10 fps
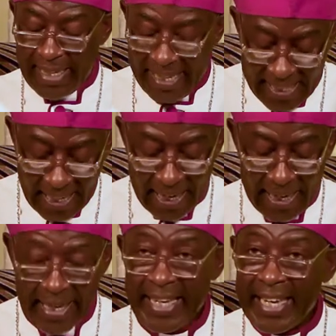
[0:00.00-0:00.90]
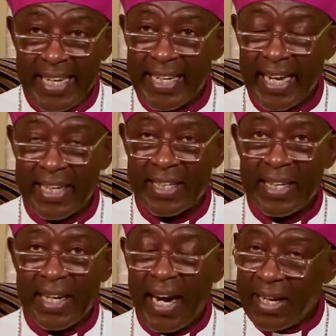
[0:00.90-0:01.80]
Italy, England,
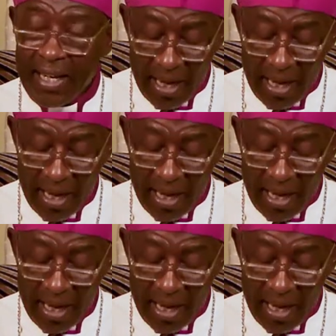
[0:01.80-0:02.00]
and